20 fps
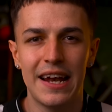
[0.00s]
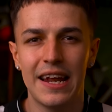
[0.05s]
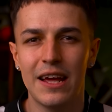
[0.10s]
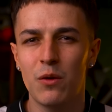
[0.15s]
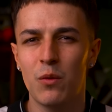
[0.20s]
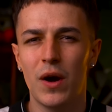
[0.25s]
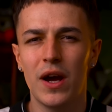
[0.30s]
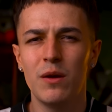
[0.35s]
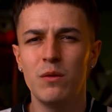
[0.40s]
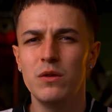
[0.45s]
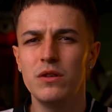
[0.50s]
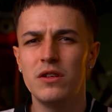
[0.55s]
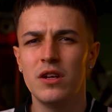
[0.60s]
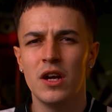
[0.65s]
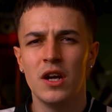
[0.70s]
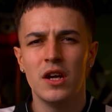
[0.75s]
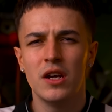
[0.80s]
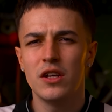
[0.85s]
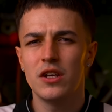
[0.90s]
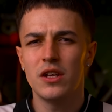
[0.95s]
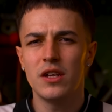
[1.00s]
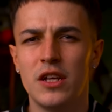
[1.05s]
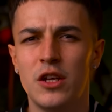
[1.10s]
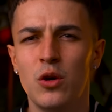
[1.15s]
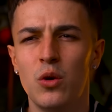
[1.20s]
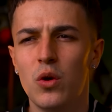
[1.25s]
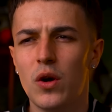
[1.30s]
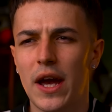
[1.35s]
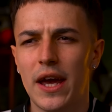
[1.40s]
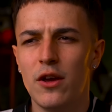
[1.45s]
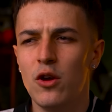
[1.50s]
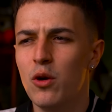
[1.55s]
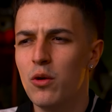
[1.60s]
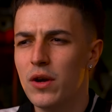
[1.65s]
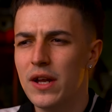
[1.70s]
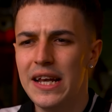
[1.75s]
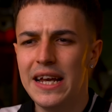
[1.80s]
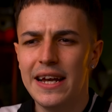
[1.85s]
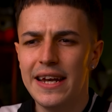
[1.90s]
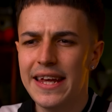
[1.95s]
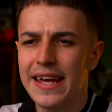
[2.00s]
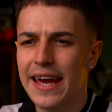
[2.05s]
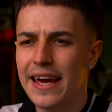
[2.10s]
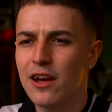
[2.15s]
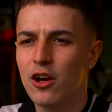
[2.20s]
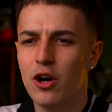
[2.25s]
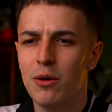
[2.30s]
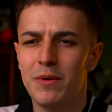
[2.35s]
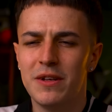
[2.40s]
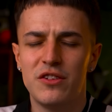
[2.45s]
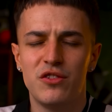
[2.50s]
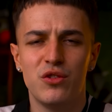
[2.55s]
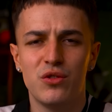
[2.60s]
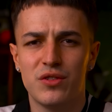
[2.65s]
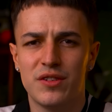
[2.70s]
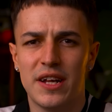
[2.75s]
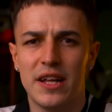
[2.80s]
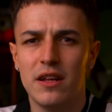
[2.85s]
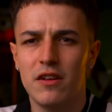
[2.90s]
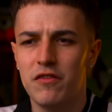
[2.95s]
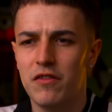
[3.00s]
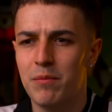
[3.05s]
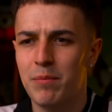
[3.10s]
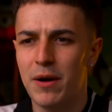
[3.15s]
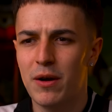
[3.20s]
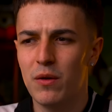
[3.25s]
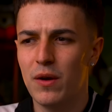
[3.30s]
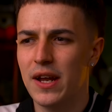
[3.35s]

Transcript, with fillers: Like why would you're get you're clearly getting comments yourself about